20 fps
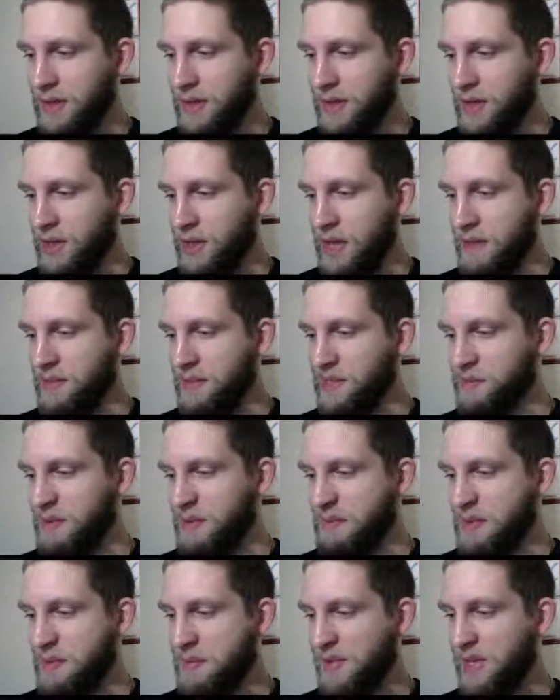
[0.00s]
They must
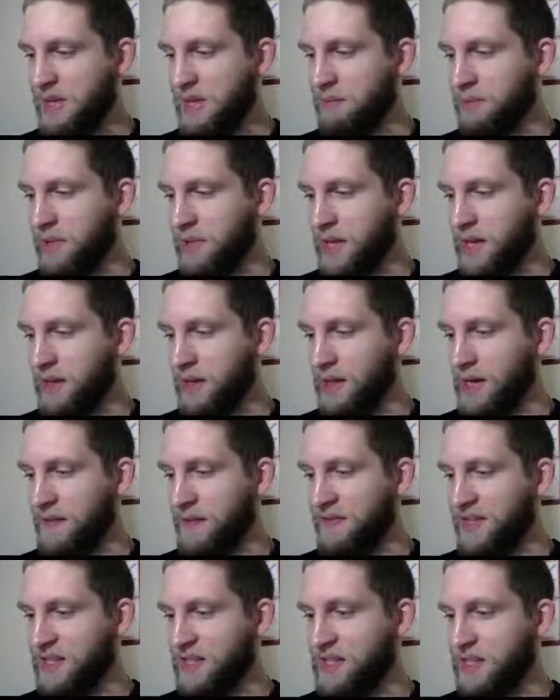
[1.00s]
be mimicking plant
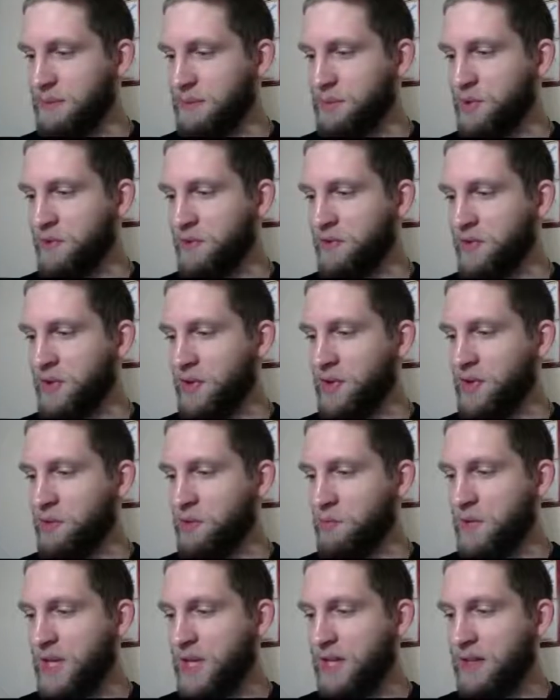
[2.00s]
life in an attempt to avoid
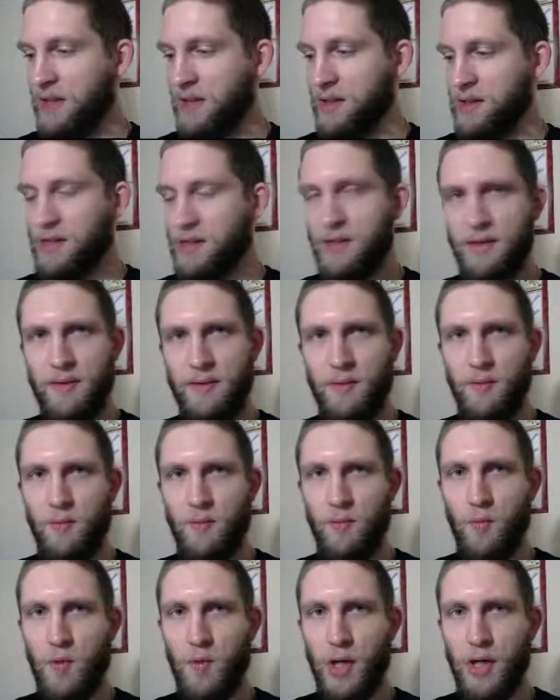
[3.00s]
their weakness.
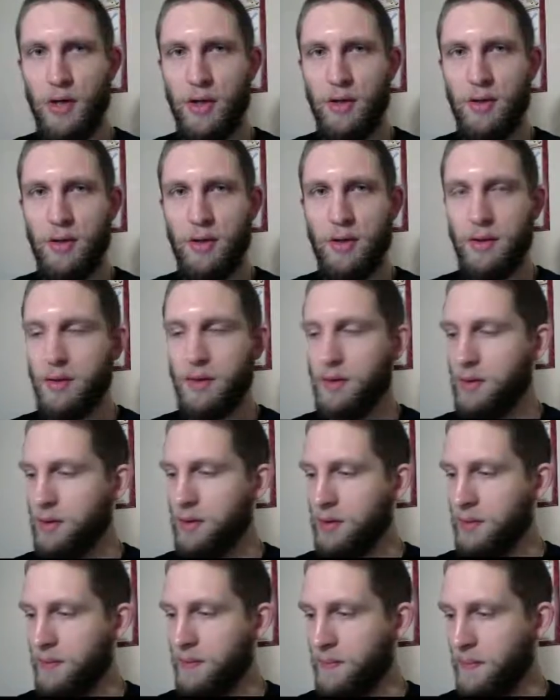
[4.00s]
Water.
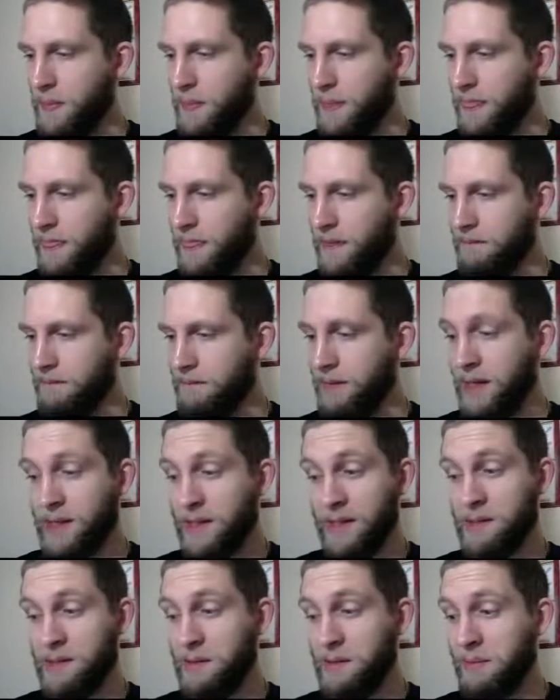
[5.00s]
Makes
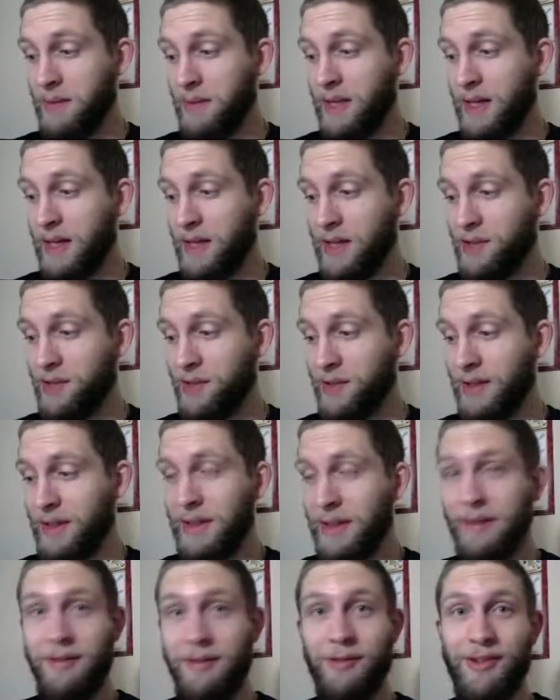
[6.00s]
sense to me, actually. I
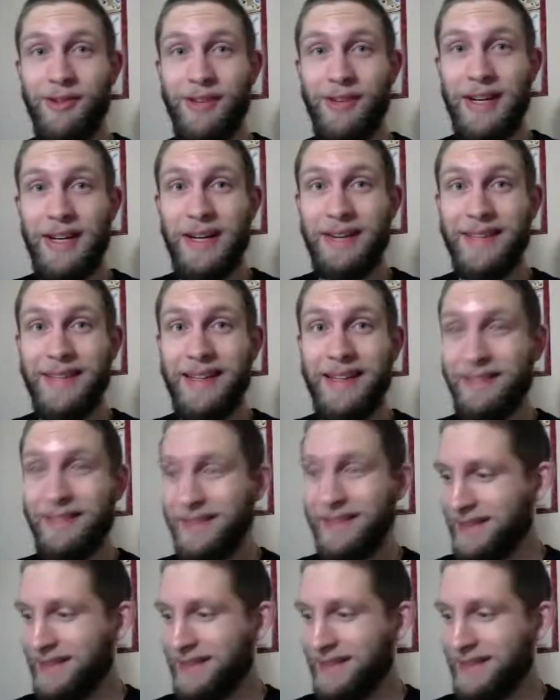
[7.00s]
never would have thought of it that way.